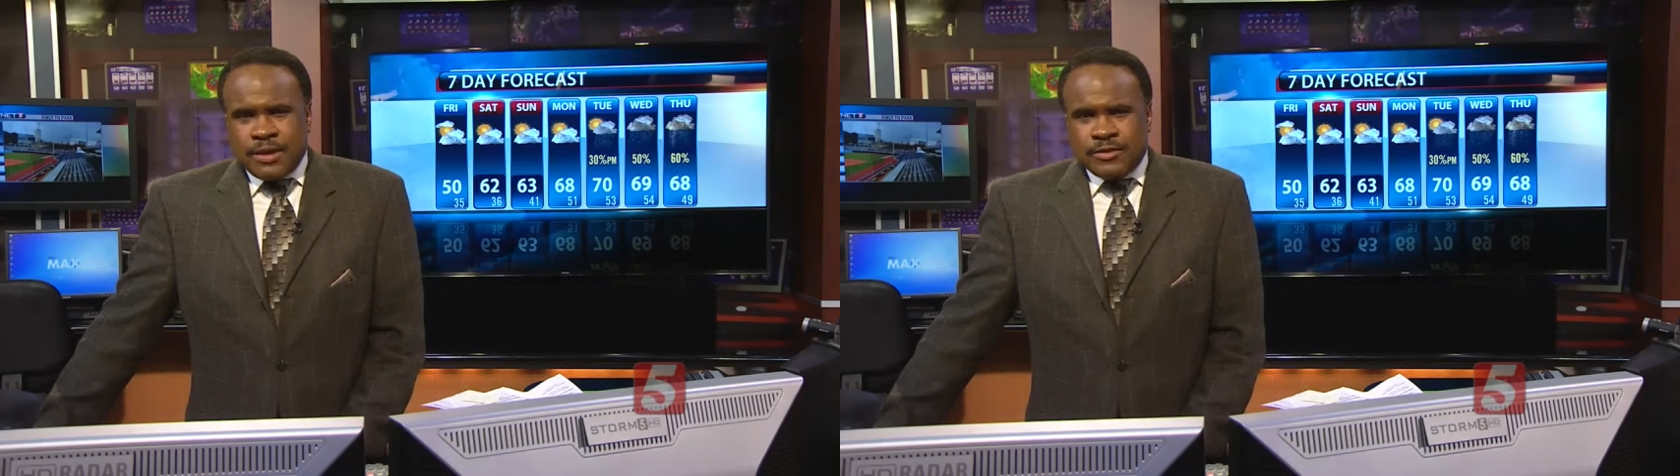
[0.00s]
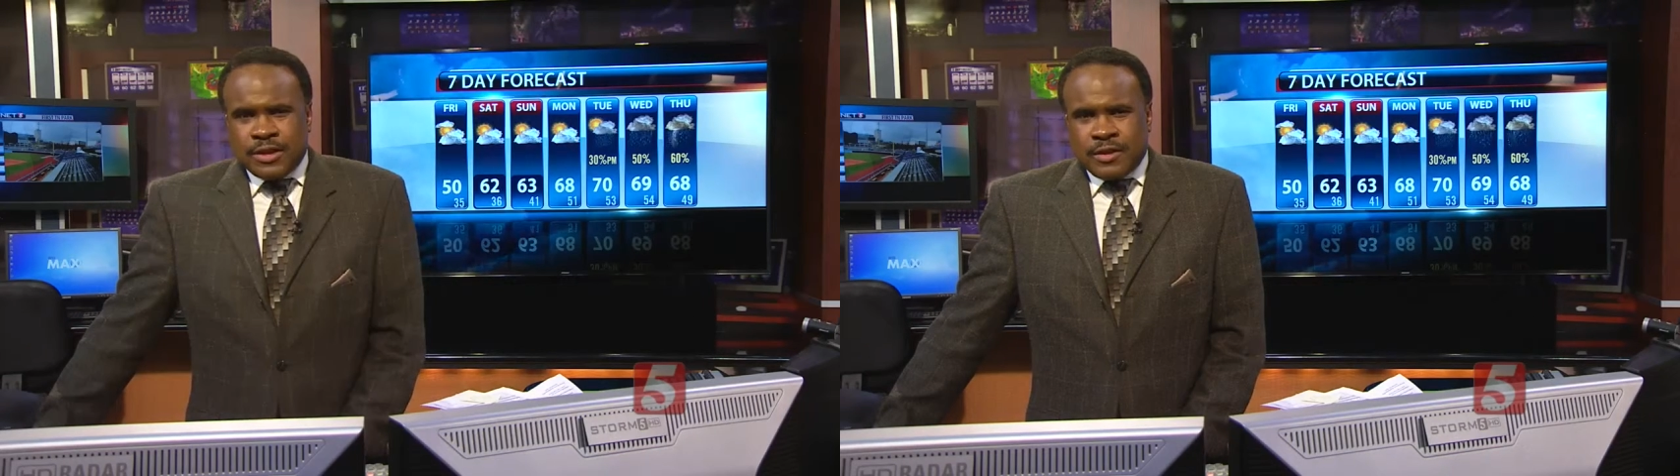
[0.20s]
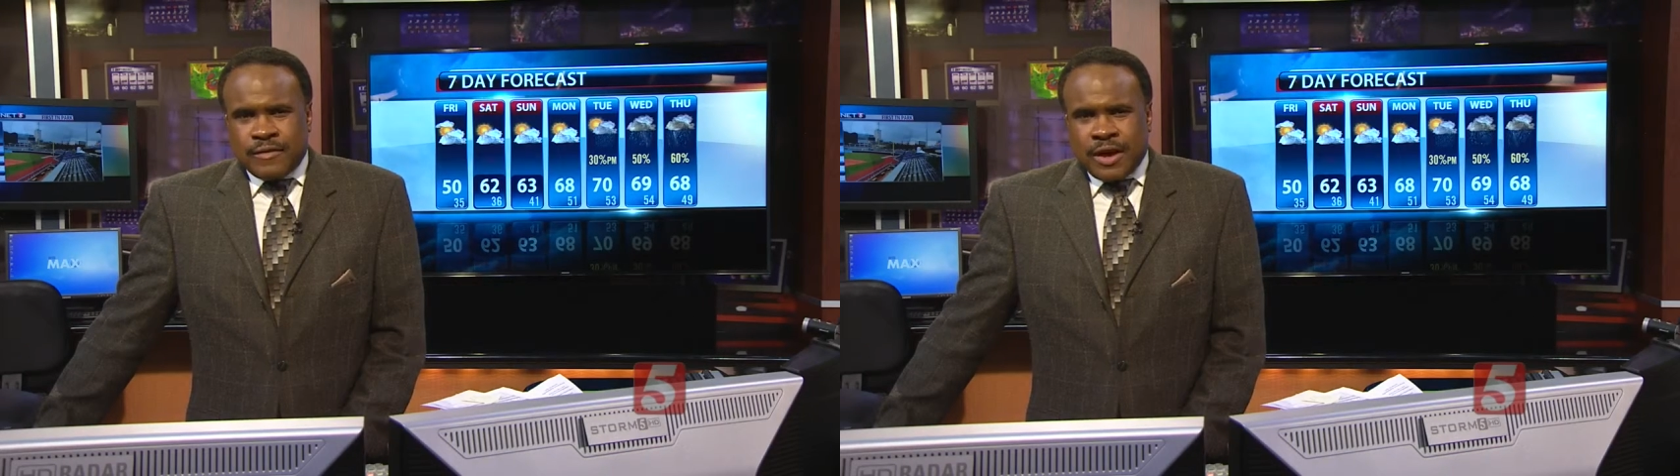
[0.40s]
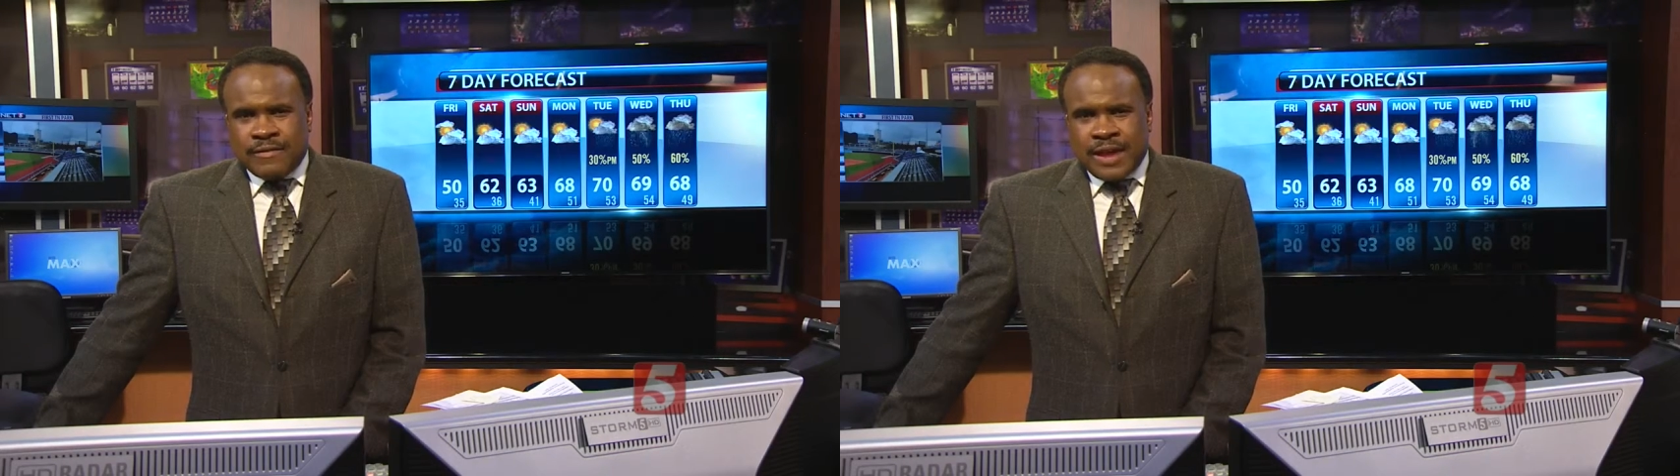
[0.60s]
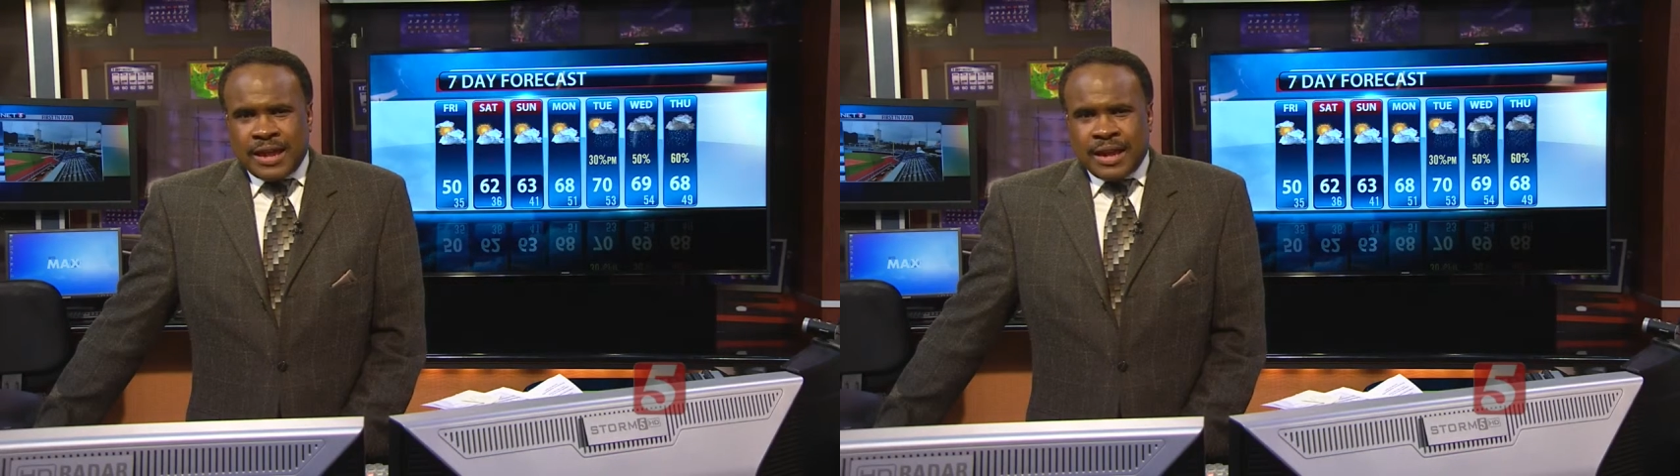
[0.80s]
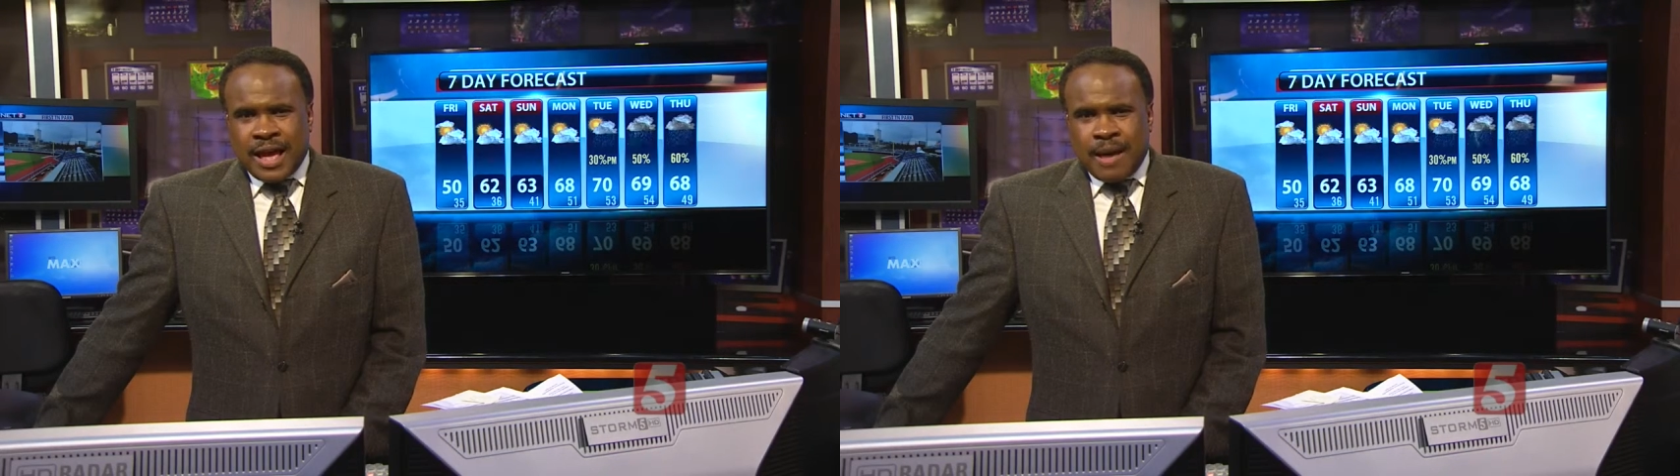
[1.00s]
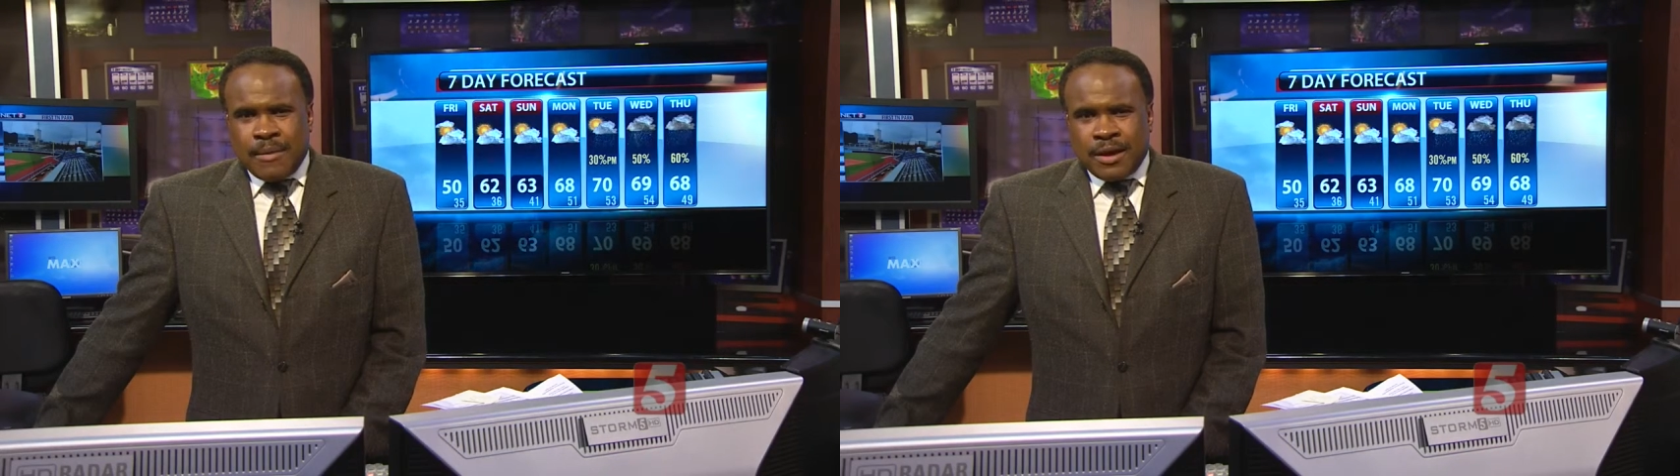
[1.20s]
NewsChannel5.com